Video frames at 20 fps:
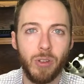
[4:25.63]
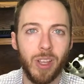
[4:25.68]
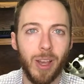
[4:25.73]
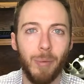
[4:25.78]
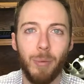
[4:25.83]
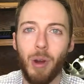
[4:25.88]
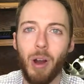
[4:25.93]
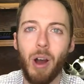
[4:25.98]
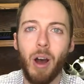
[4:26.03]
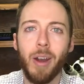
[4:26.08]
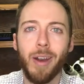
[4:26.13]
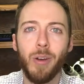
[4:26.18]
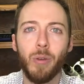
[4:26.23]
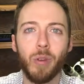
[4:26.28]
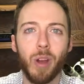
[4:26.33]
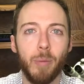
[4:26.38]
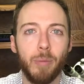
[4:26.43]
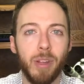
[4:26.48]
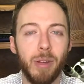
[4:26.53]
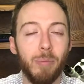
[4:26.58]
up,
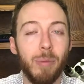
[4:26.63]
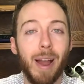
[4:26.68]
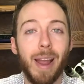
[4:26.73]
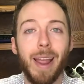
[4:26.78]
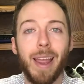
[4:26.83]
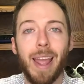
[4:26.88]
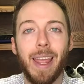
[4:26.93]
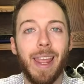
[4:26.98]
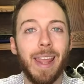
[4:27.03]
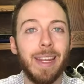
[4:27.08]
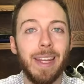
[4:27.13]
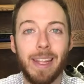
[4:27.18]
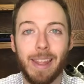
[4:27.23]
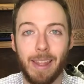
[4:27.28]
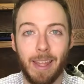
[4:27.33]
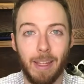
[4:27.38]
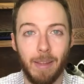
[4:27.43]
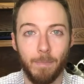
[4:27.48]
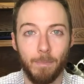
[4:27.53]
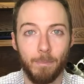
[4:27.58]
uninterrupted by
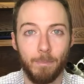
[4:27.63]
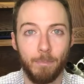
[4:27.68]
anything.